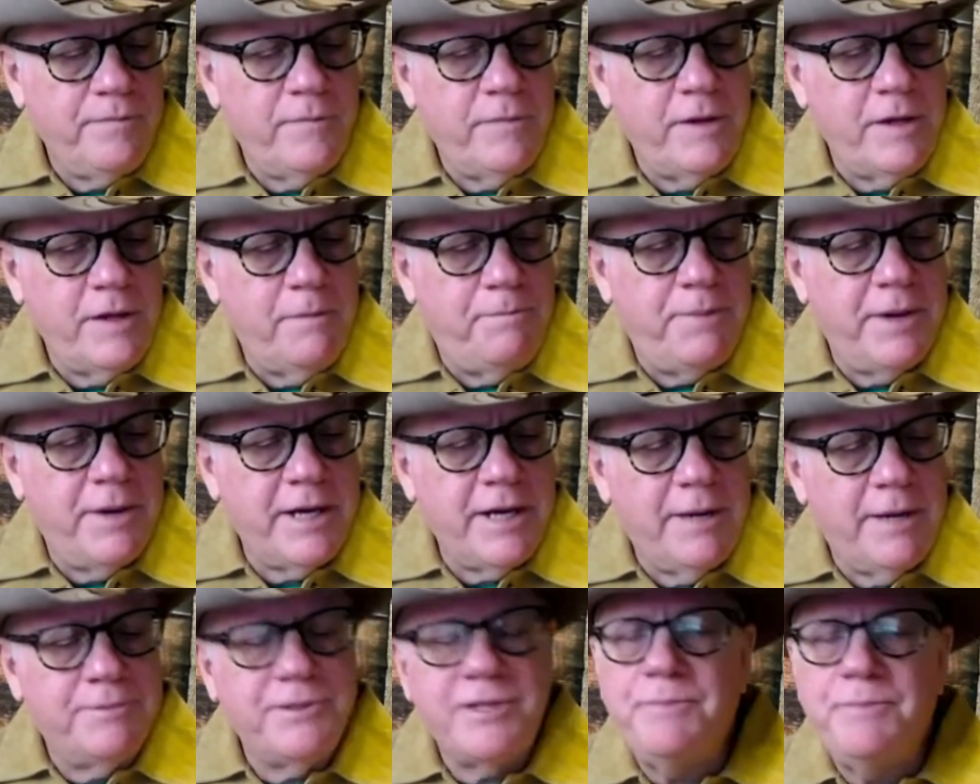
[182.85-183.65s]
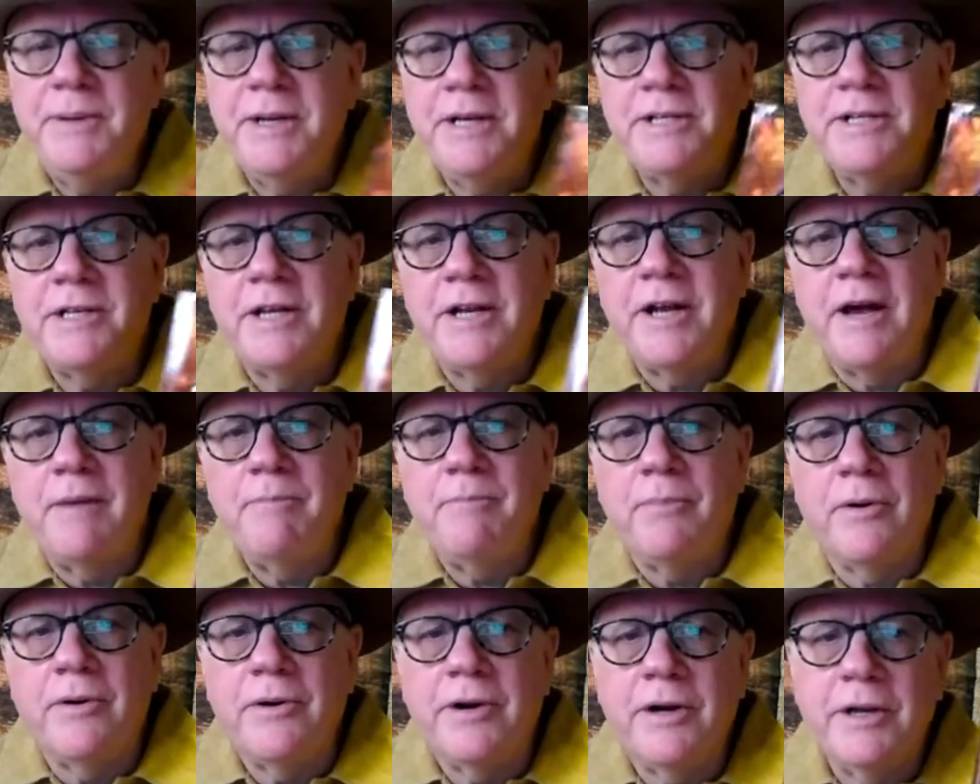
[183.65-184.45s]
pick up Speaks the
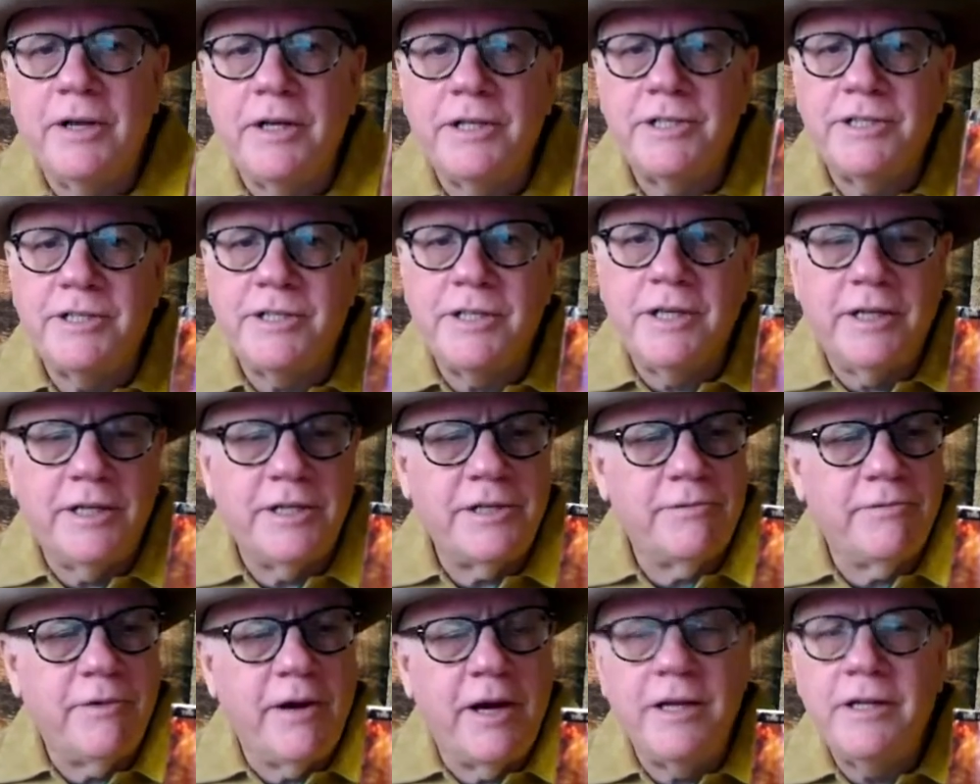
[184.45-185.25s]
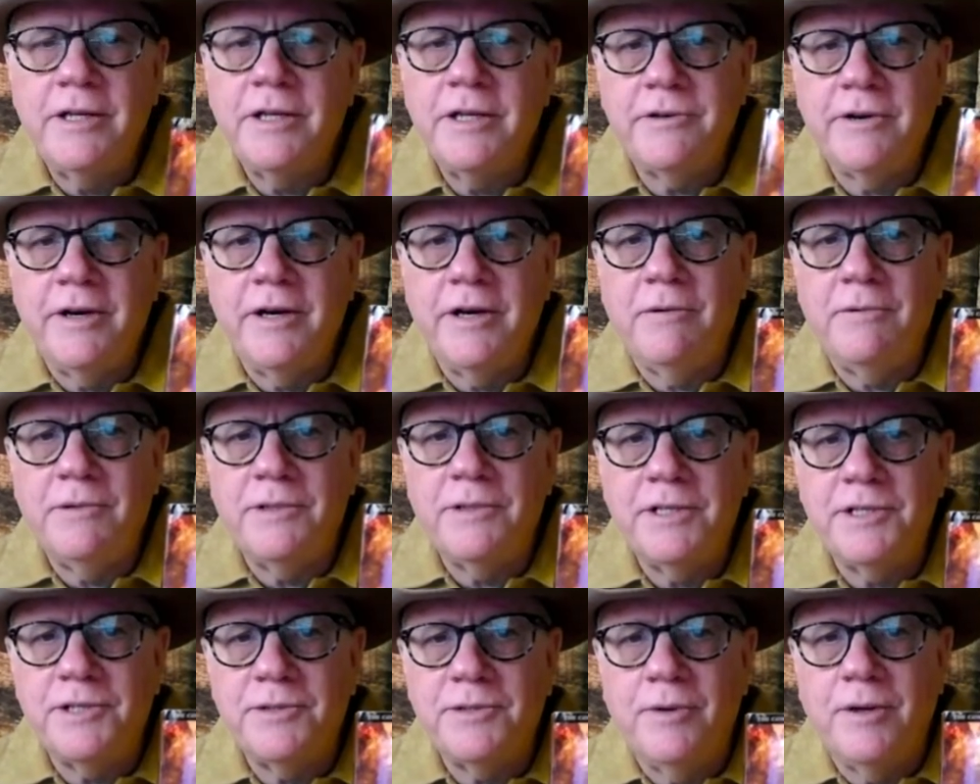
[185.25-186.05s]
Nightbird and let's ride the trail with
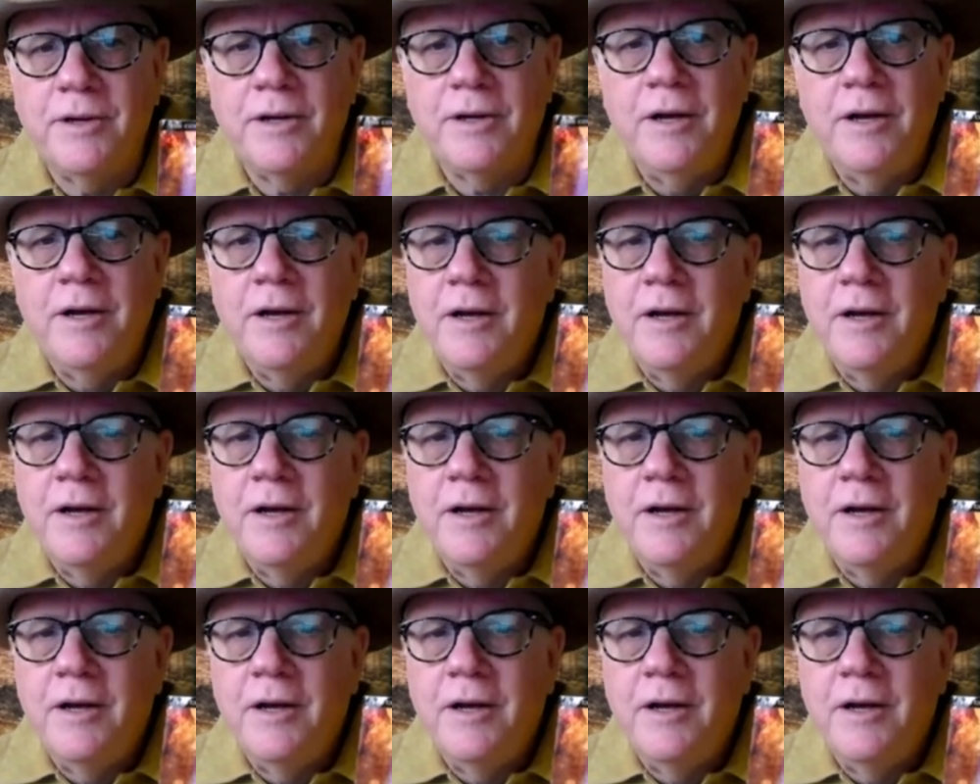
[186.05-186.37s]
this one.